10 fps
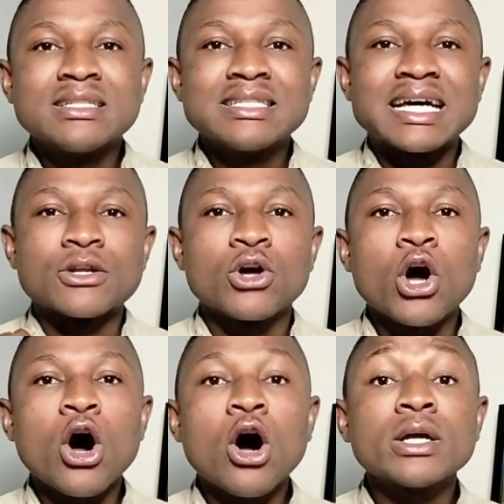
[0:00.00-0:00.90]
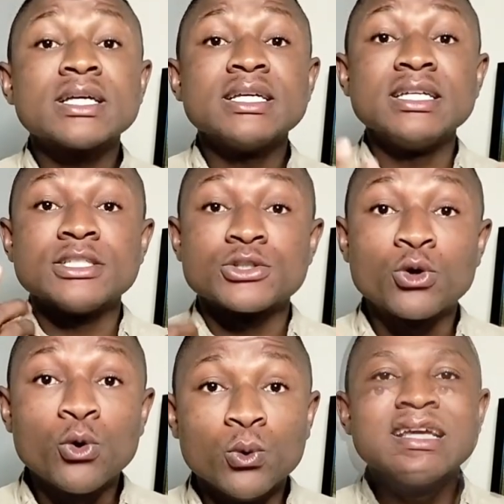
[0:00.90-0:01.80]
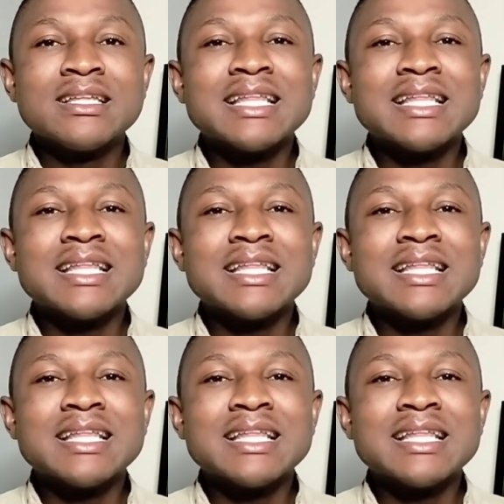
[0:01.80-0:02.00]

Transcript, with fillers: that God is good,